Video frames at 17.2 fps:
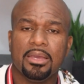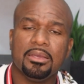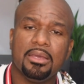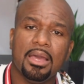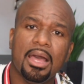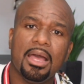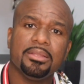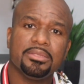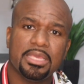
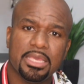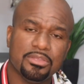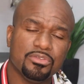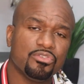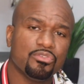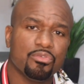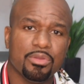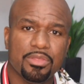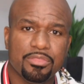God can
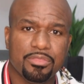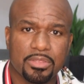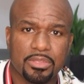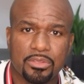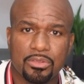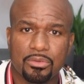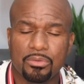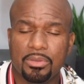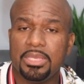strengthen
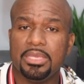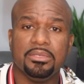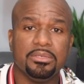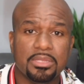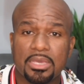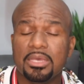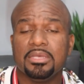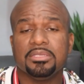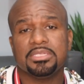you. He
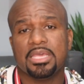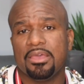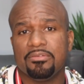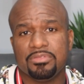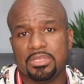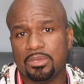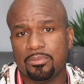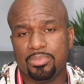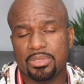does
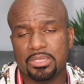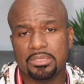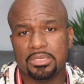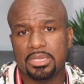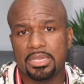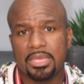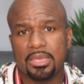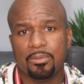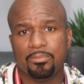have the
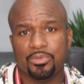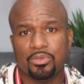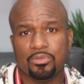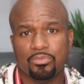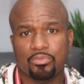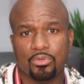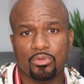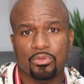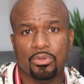ability to help you
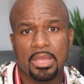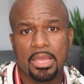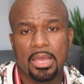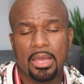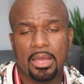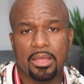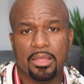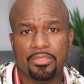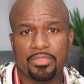through
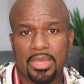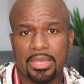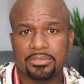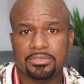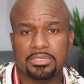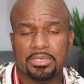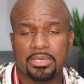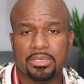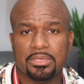
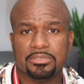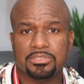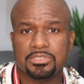that